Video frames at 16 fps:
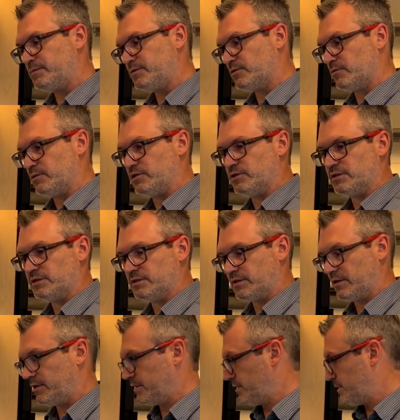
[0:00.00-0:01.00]
So we just
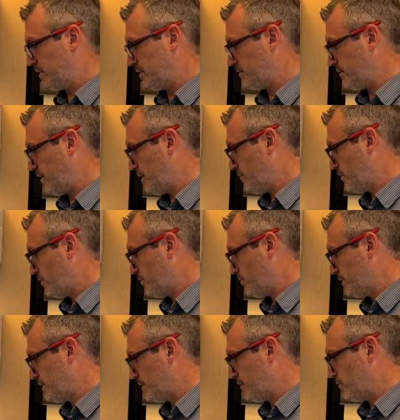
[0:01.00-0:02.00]
started the timer.
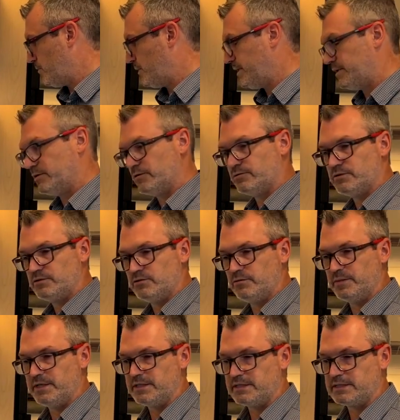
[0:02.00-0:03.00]
We're gonna wait those 2
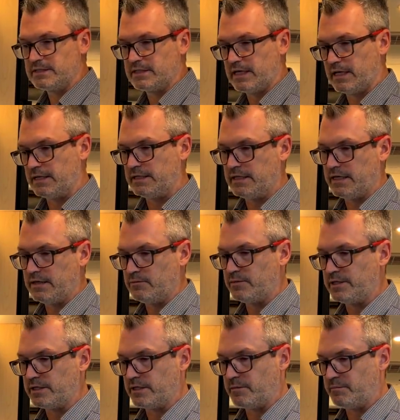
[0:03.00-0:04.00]
minutes and then
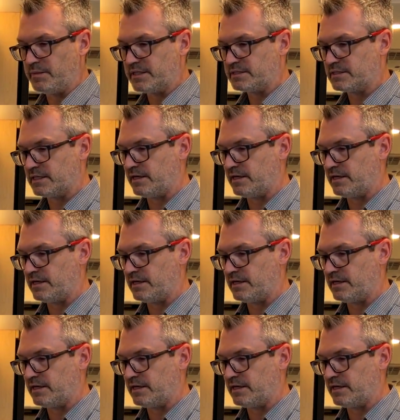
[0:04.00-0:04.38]
we're gonna mix